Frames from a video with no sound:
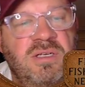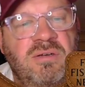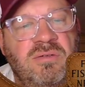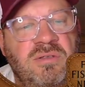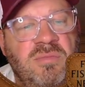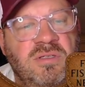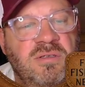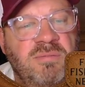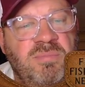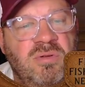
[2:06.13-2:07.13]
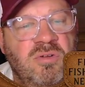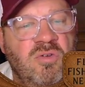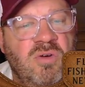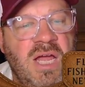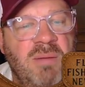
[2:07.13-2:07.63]
zones, multi-pull
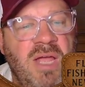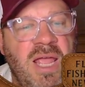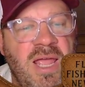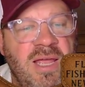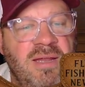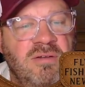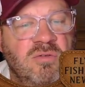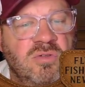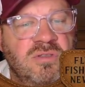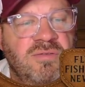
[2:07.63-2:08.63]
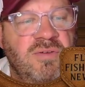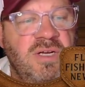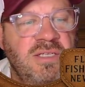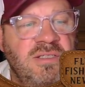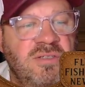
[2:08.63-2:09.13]
grab handles for
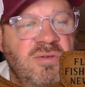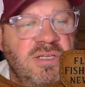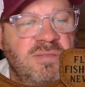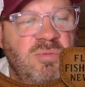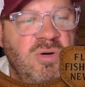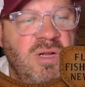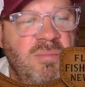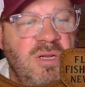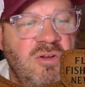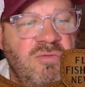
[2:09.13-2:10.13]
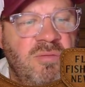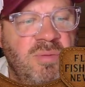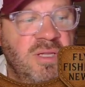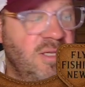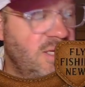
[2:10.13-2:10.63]
easy transport and
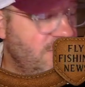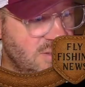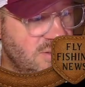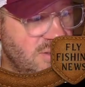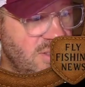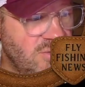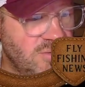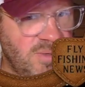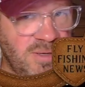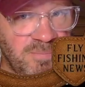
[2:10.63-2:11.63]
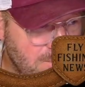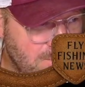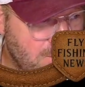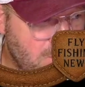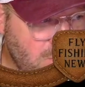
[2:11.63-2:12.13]
maneuverability. Excuse me.
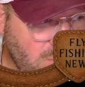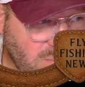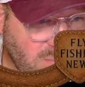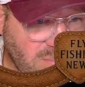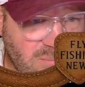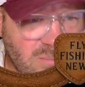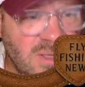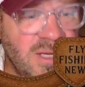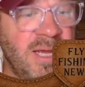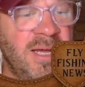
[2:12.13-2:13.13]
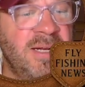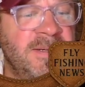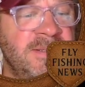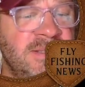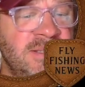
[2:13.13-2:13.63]

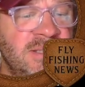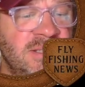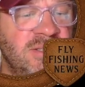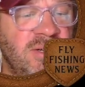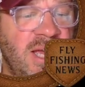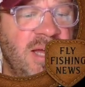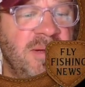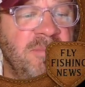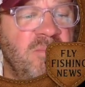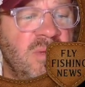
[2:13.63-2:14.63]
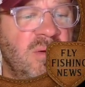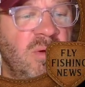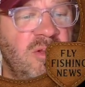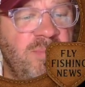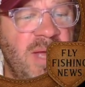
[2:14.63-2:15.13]
And so yeah,
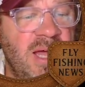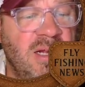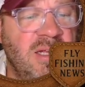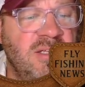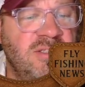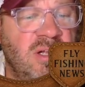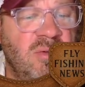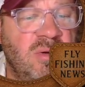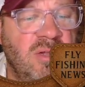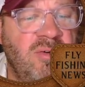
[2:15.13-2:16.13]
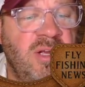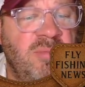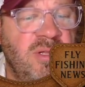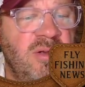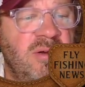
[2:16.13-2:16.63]
whether you're paddling, solo, or loading
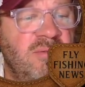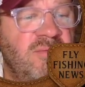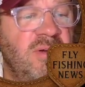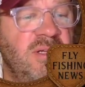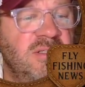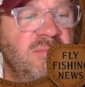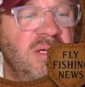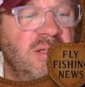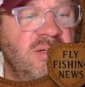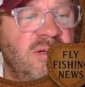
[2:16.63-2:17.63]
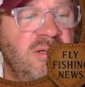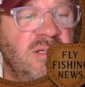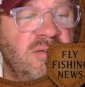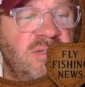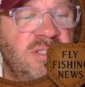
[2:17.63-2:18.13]
up with gear and friends, a Megalodon
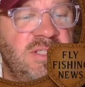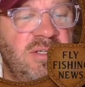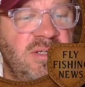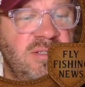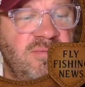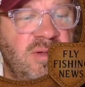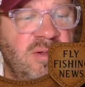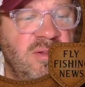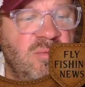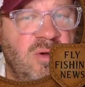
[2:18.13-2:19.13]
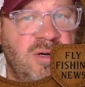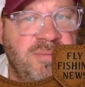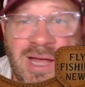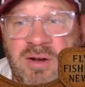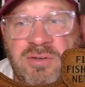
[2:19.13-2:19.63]
delivers serious fun on the water.
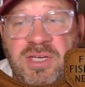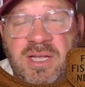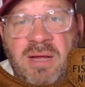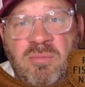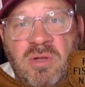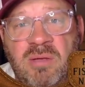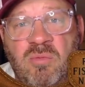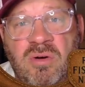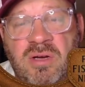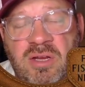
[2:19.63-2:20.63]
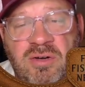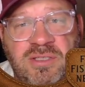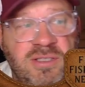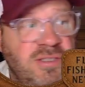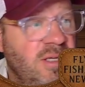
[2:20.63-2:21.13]
I don't know, check it out. I'm really more
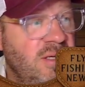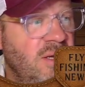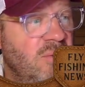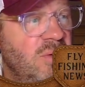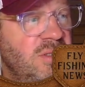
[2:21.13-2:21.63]
curious to see